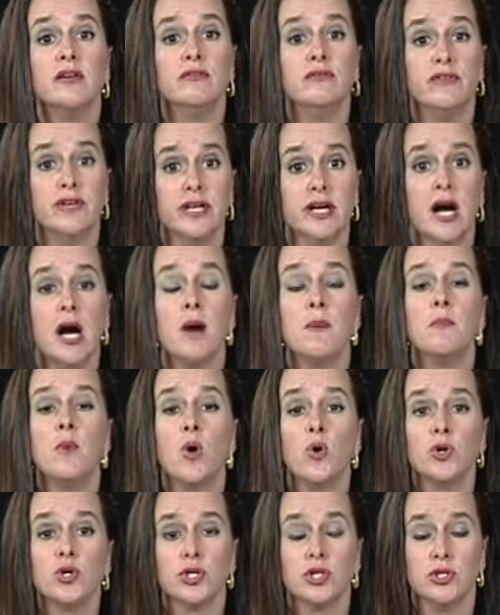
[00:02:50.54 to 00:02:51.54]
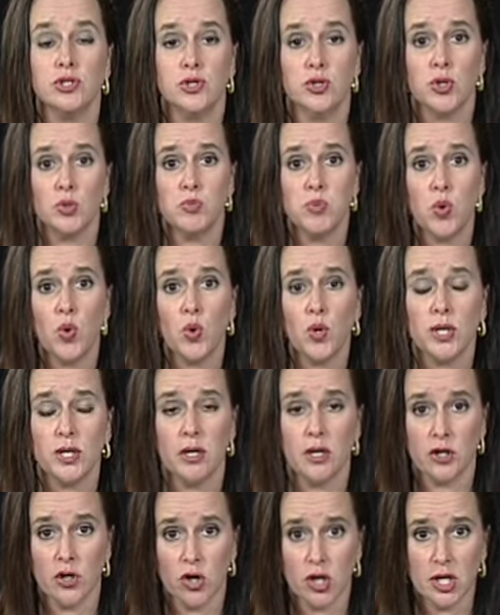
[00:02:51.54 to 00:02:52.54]
via a motion to appoint
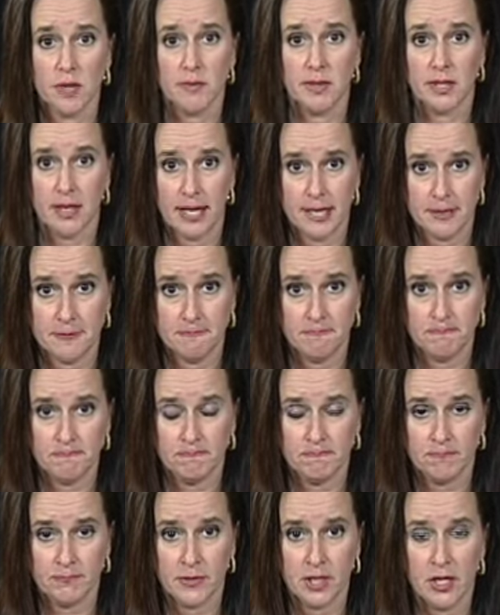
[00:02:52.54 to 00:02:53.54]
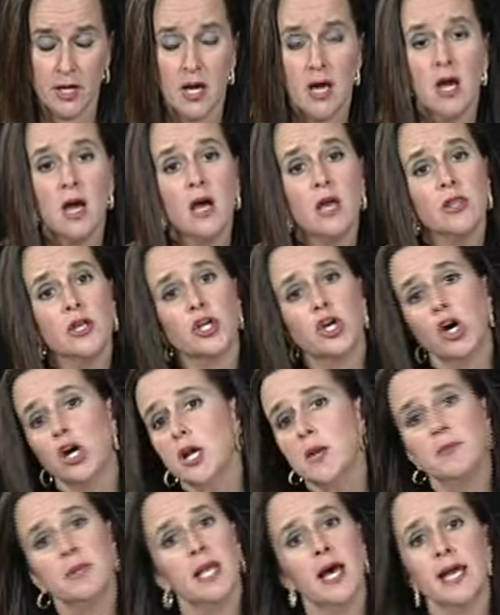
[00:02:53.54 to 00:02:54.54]
a guardian ad litem. The
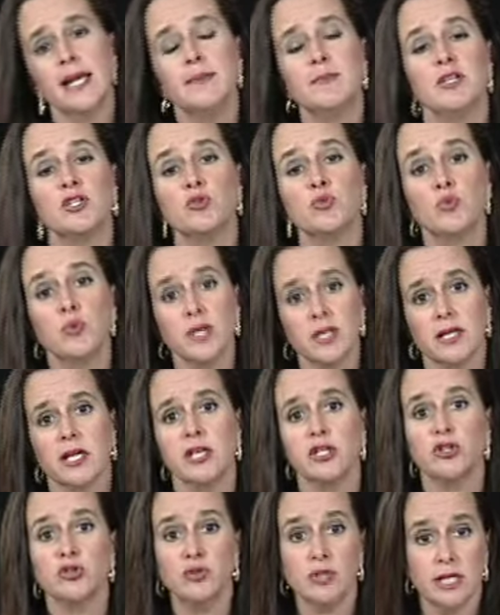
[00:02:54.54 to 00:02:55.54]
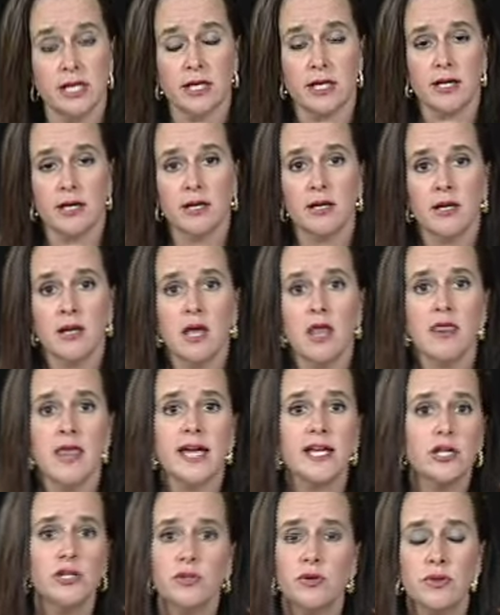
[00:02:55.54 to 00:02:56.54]
guardian ad litem is really unique. They
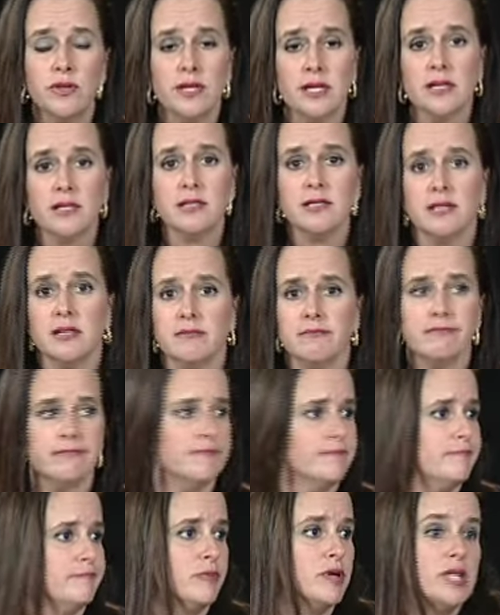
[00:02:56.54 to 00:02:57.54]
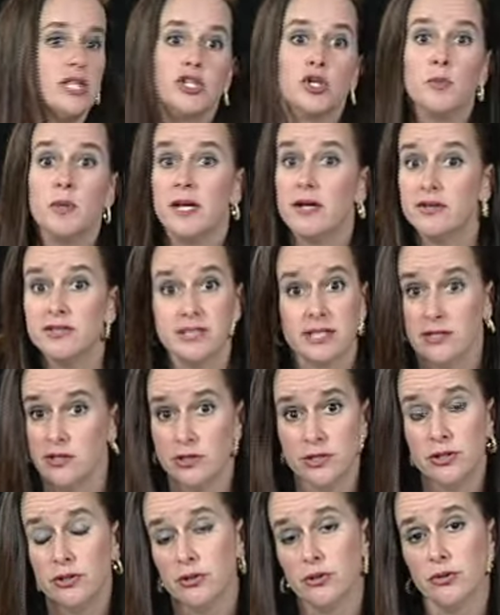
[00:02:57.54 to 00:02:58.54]
can do things that really nobody else can
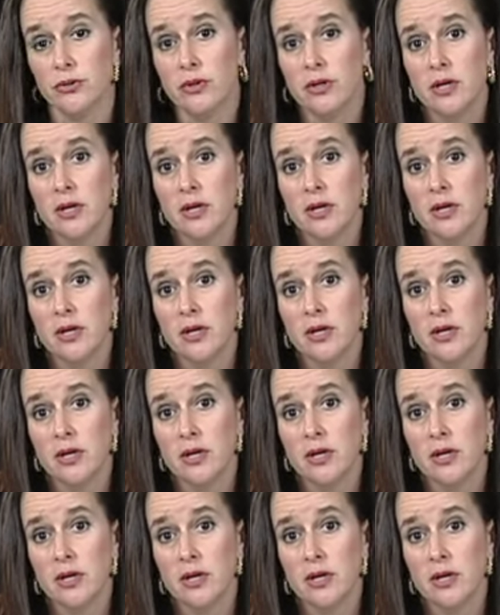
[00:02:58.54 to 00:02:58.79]
do.